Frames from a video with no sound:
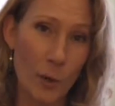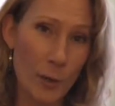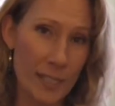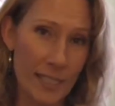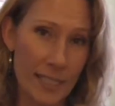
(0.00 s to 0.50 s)

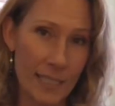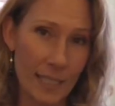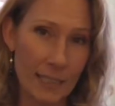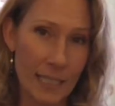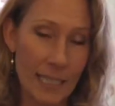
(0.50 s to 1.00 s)
Cortices
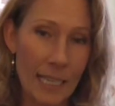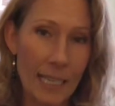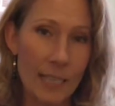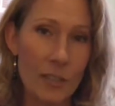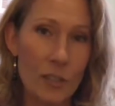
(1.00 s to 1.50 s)
technique
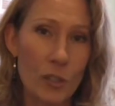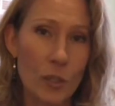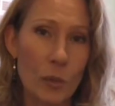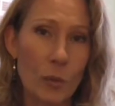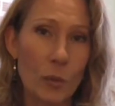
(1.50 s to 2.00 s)
is
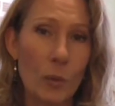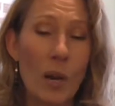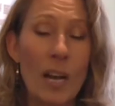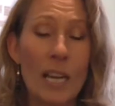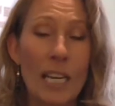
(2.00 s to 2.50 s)
to